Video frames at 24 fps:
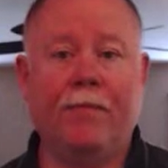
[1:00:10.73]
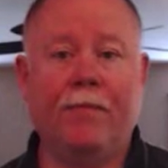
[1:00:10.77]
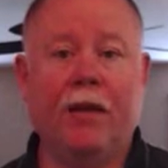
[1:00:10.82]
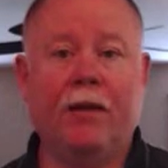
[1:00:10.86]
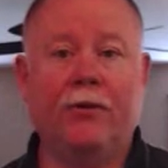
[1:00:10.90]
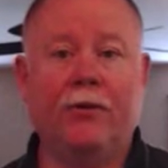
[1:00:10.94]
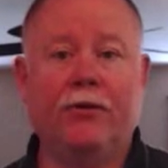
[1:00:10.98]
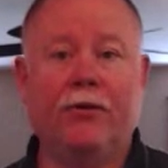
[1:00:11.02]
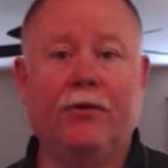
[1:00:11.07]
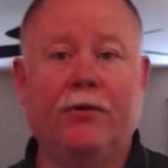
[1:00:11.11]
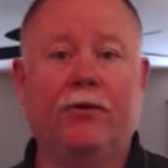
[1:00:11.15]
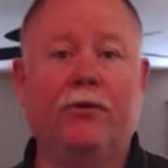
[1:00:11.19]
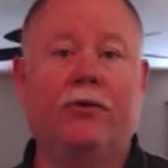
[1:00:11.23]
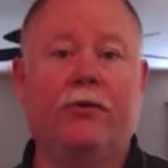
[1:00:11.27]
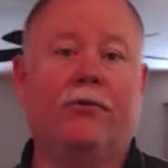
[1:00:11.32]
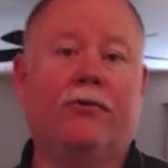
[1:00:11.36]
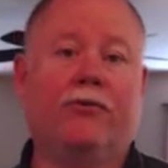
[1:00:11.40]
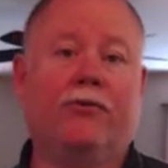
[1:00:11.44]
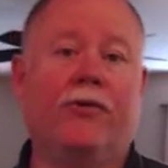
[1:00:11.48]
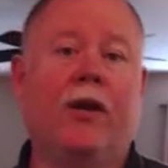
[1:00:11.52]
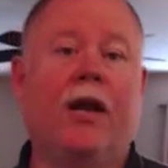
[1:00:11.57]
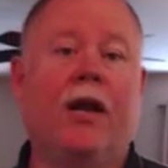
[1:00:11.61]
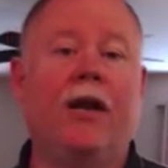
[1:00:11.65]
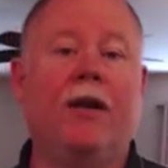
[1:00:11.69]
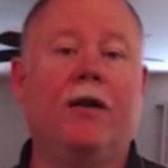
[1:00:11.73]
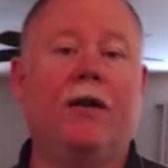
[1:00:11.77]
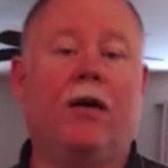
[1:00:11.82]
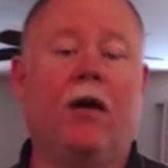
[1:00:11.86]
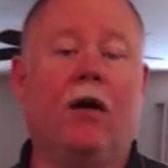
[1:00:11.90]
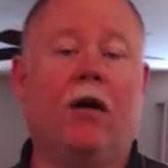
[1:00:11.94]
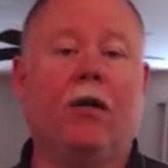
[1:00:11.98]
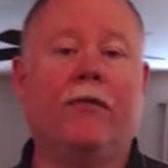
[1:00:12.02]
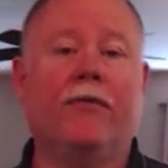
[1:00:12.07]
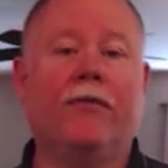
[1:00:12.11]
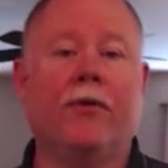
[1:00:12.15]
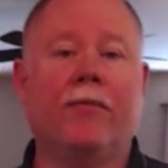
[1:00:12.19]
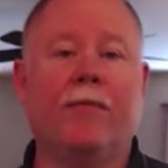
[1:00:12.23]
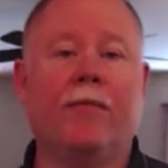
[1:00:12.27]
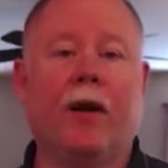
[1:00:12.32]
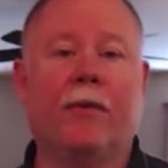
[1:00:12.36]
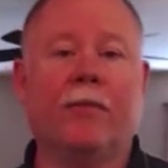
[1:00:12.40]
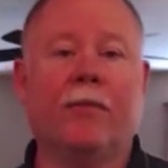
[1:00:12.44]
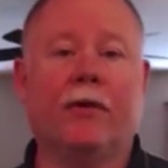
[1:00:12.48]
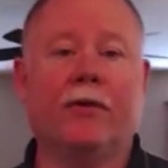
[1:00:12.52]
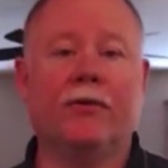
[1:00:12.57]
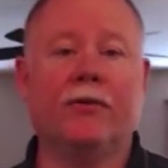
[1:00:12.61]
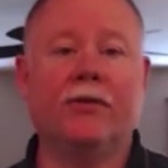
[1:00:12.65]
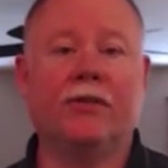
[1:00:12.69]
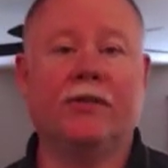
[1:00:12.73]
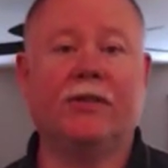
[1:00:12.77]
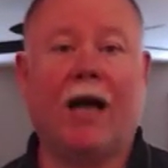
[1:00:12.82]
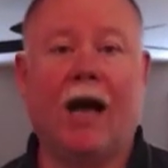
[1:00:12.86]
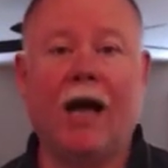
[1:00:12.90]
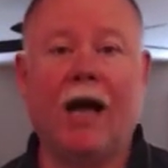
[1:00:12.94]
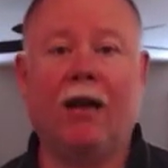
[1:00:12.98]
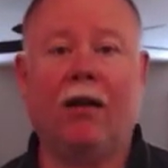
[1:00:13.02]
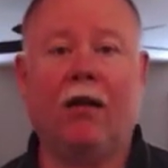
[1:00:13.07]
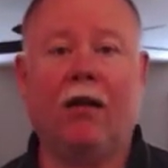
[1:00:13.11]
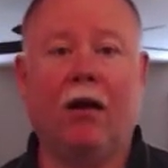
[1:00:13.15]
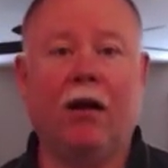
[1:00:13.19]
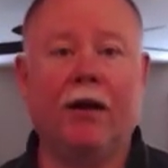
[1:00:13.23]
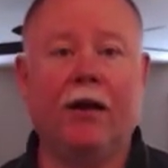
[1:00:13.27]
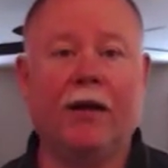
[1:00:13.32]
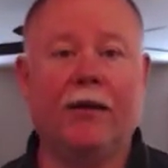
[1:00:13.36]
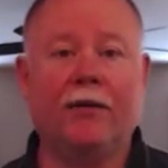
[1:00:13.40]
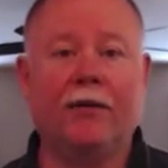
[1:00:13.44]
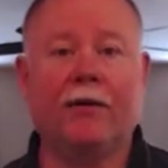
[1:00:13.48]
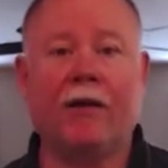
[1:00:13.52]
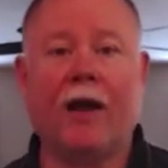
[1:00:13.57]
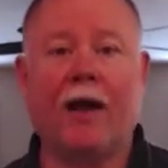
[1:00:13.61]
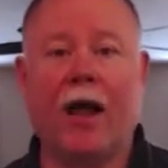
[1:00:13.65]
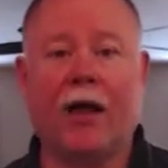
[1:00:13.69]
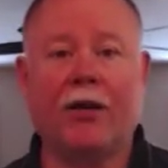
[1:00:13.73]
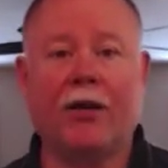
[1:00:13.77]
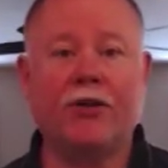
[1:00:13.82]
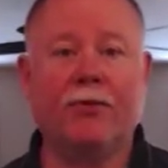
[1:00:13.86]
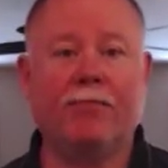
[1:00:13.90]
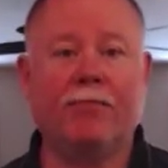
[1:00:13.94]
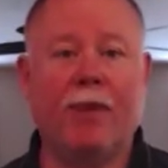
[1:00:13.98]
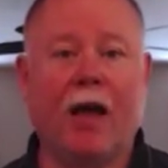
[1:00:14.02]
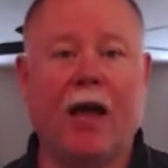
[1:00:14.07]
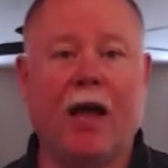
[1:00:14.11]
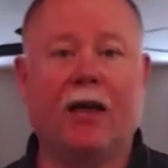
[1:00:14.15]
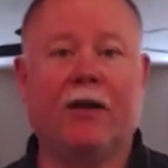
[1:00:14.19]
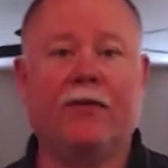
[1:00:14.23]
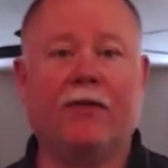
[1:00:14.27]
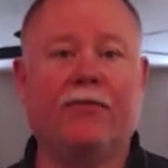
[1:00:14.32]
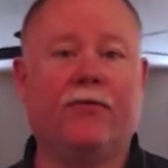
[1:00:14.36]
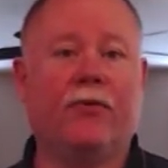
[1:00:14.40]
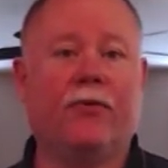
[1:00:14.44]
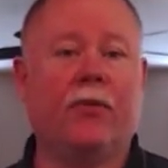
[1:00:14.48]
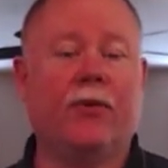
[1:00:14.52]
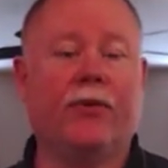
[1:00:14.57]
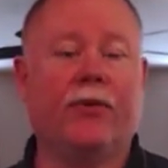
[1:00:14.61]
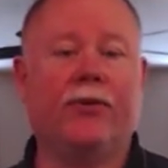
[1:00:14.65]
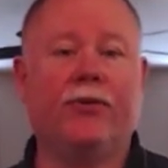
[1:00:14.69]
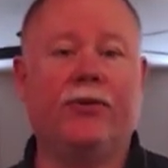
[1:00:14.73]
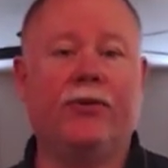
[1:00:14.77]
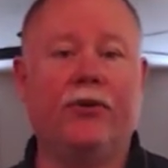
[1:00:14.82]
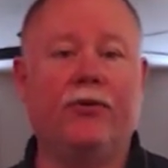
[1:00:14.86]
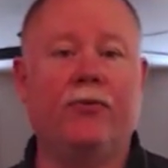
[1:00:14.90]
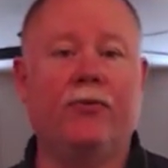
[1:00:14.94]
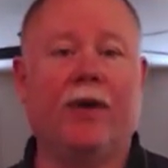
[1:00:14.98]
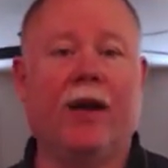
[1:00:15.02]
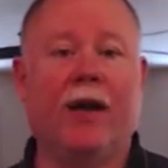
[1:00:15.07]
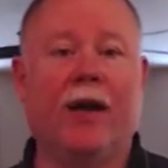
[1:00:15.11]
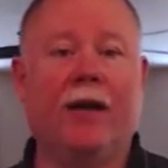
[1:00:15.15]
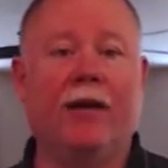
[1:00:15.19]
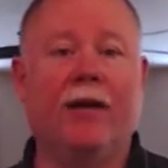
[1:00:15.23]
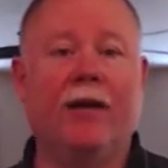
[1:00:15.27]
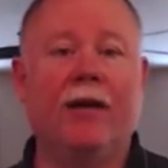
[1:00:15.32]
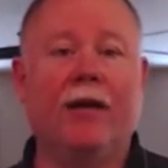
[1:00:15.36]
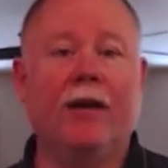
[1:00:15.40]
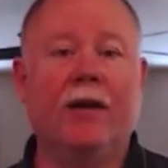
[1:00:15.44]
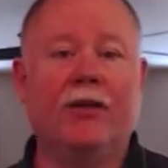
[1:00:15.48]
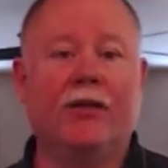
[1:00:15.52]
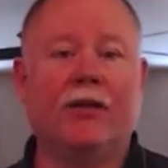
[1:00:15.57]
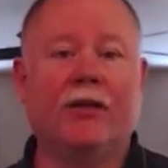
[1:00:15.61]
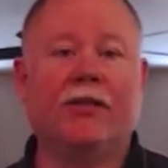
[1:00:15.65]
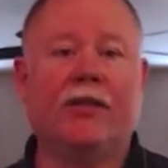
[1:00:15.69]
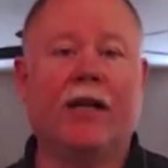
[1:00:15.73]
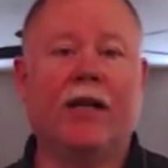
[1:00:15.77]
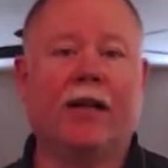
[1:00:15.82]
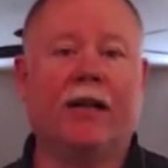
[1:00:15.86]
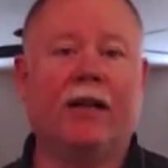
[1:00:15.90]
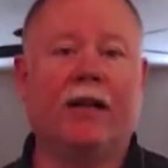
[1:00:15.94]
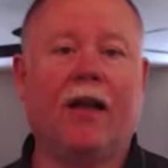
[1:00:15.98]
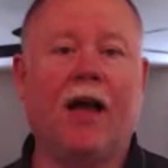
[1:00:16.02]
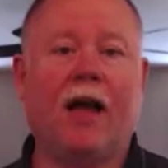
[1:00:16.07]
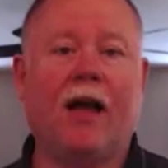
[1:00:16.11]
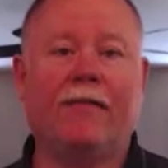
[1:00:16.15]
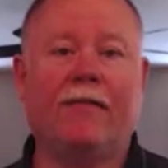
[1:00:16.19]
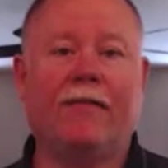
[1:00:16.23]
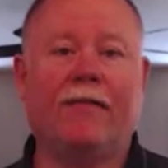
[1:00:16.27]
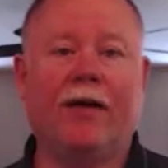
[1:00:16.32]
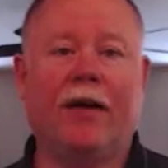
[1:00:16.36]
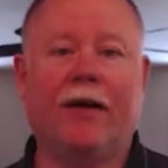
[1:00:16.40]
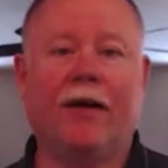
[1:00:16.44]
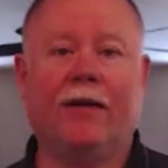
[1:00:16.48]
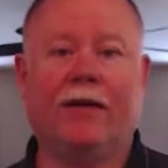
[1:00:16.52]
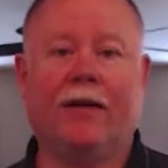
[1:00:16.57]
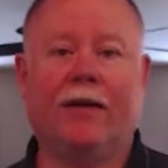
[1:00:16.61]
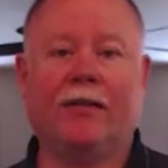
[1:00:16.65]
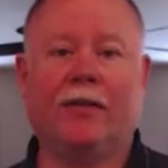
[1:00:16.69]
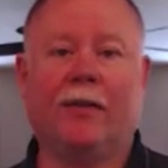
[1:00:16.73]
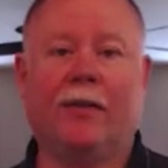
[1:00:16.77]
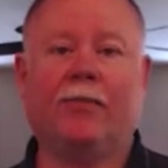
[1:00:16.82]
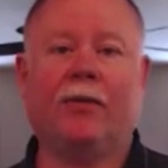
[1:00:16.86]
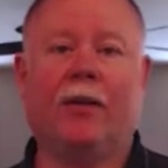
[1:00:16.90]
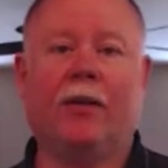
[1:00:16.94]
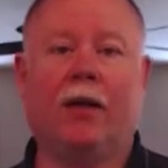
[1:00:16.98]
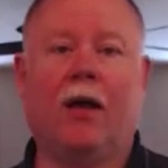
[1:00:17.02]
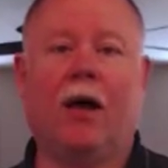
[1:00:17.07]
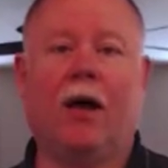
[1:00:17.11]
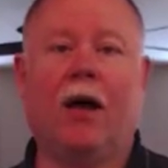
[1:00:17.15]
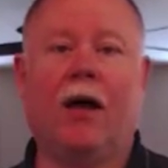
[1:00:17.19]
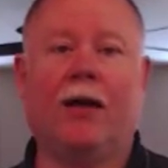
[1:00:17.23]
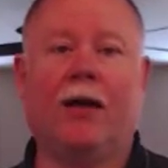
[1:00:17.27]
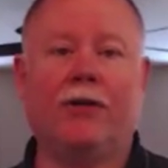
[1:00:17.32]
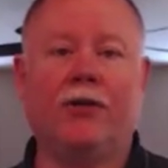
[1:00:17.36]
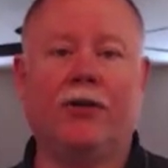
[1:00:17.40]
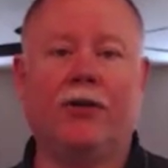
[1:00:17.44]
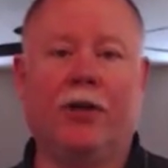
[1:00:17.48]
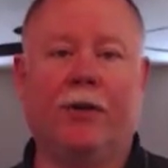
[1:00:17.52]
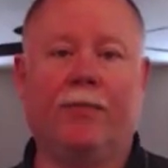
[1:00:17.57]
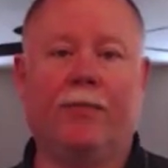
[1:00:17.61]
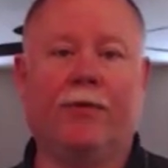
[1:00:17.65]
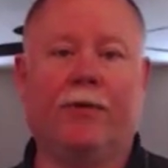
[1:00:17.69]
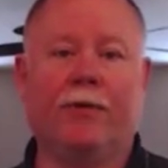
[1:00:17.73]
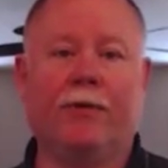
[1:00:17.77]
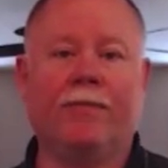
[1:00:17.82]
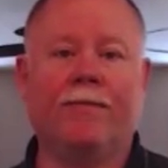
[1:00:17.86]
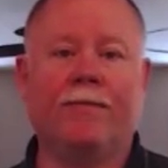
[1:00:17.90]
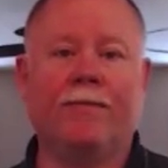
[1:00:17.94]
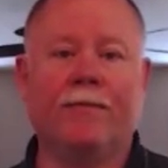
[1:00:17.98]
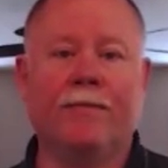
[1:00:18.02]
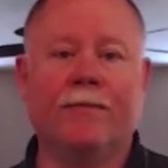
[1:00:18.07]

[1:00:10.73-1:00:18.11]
to train all of your members, dialogue, interaction, back and forth, two way, just like a live event, except a lot cheaper.